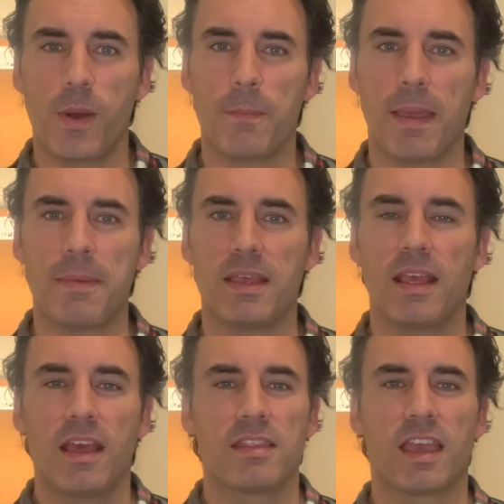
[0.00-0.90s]
Maybe
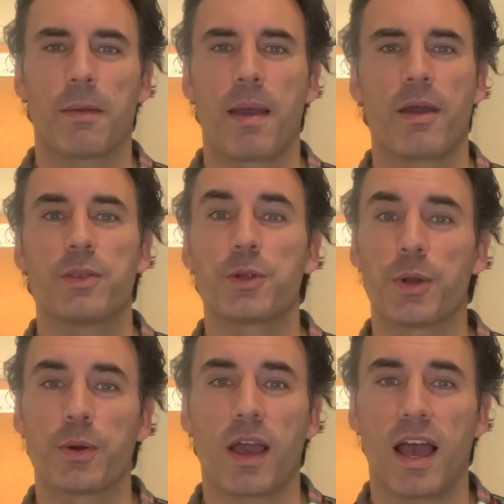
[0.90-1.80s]
think about your
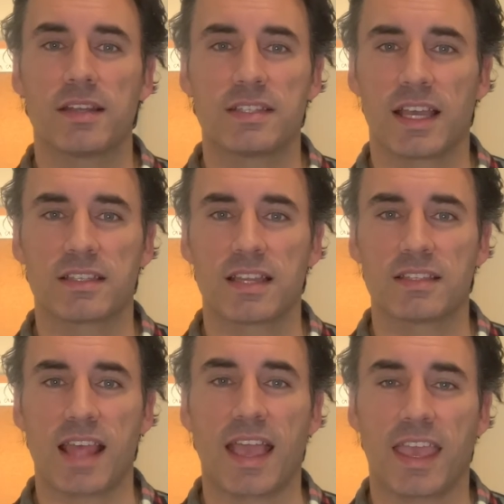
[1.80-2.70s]
own context as
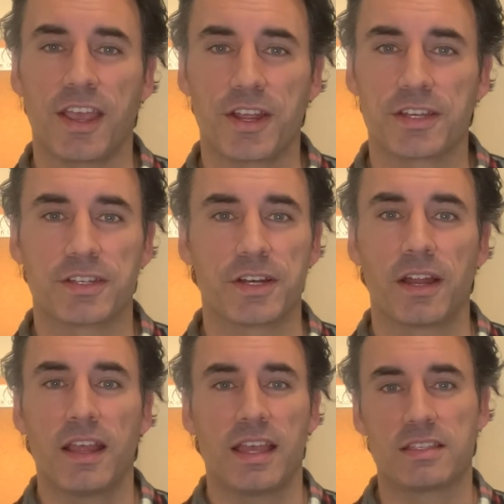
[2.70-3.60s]
that character.
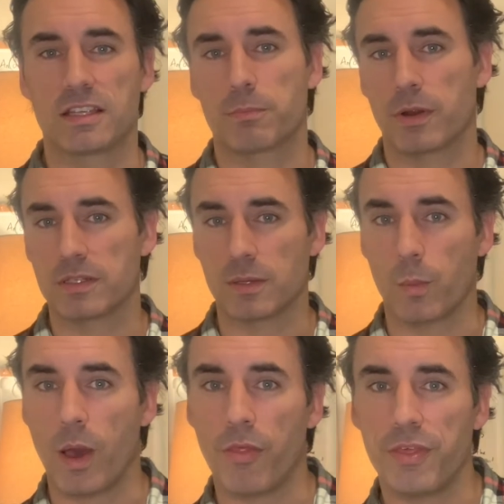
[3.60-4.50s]
Is this person
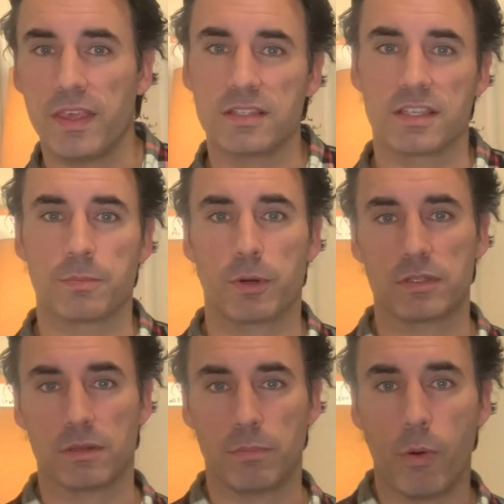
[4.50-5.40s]
wealthy? Is this
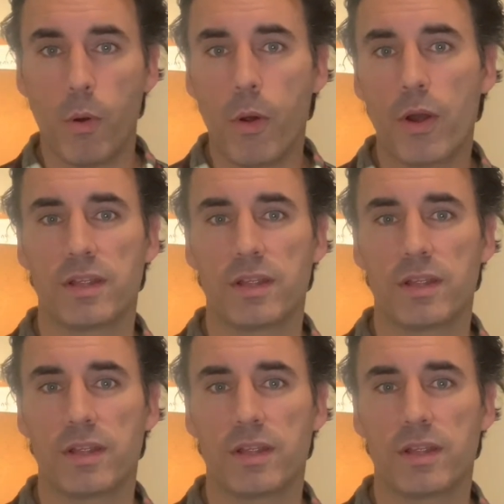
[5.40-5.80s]
person poor?